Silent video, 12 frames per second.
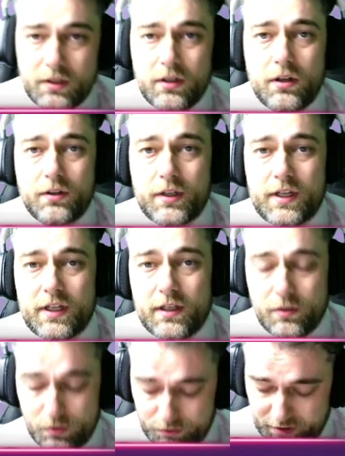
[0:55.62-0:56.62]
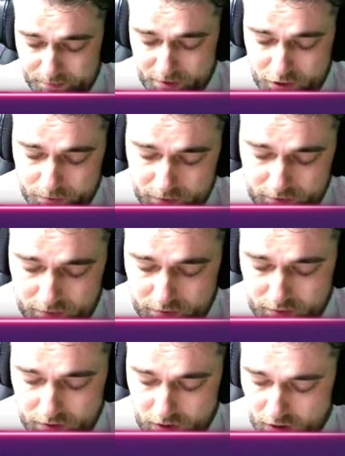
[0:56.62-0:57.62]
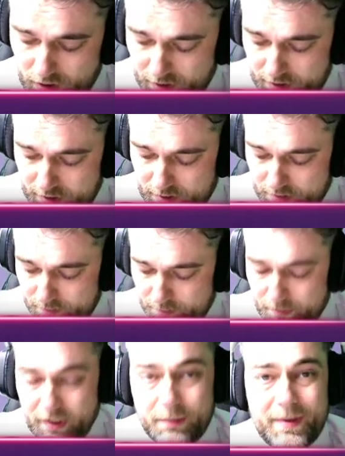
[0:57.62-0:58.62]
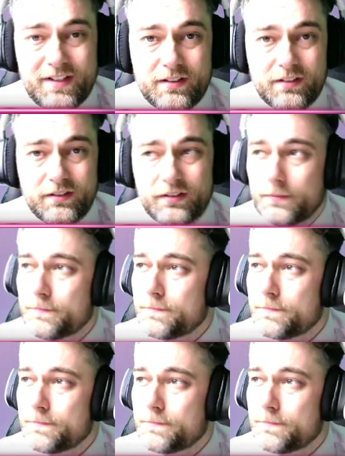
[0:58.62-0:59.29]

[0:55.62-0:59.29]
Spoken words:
on here, all these measurements, are in millimeters.